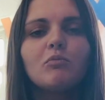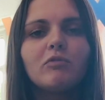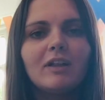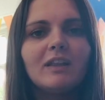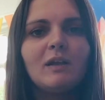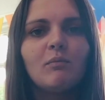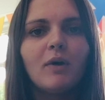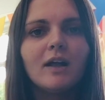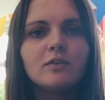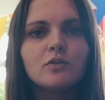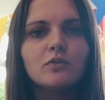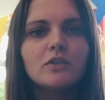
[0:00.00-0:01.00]
Brilliant,
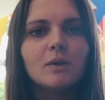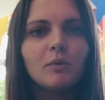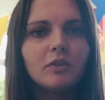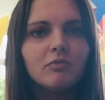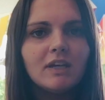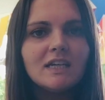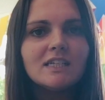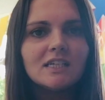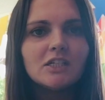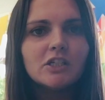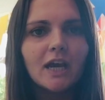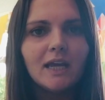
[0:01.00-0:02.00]
well done. So a
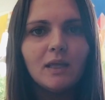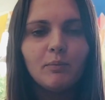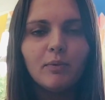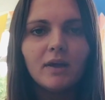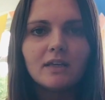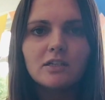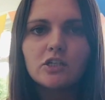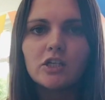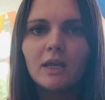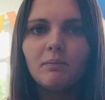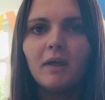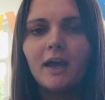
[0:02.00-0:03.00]
3D shape is a
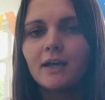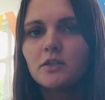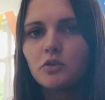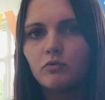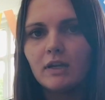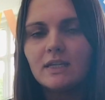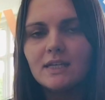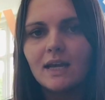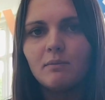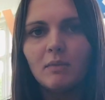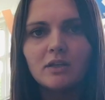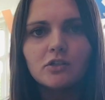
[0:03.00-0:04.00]
shape that has three
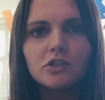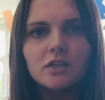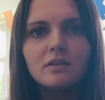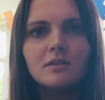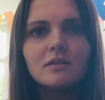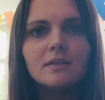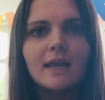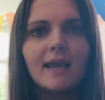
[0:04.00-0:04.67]
dimensions.